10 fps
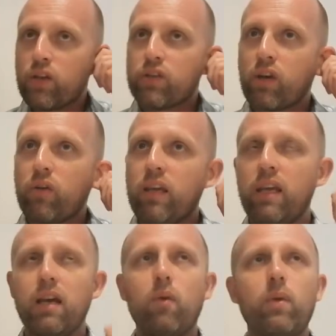So,
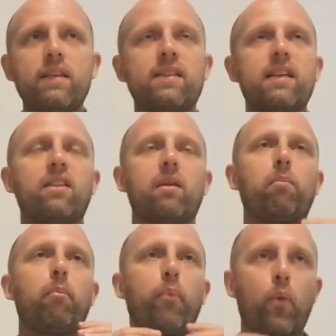here we see
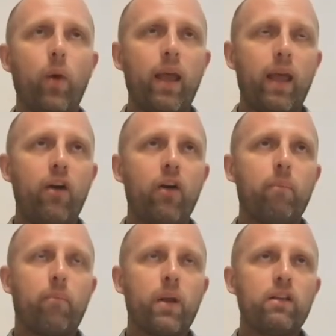that prayer
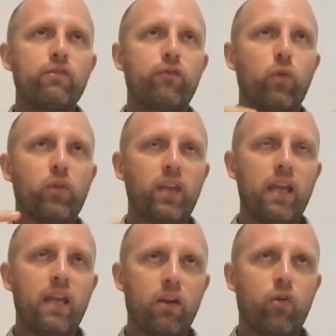brings forth
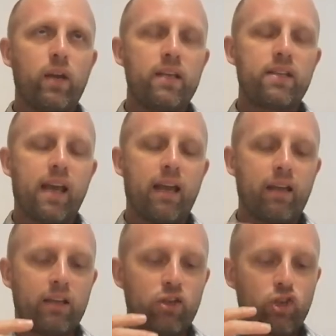increase
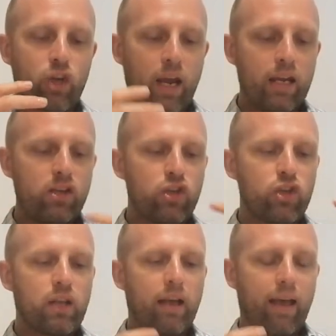and it
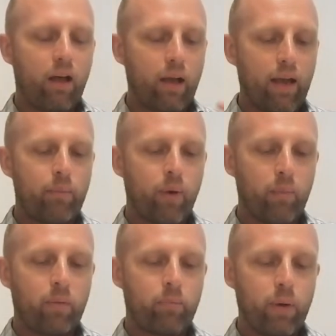changed
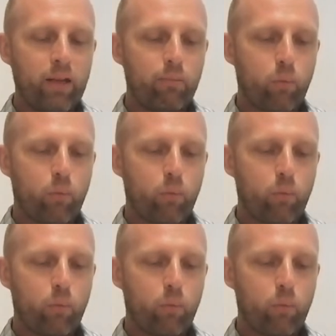Abraham, it bring,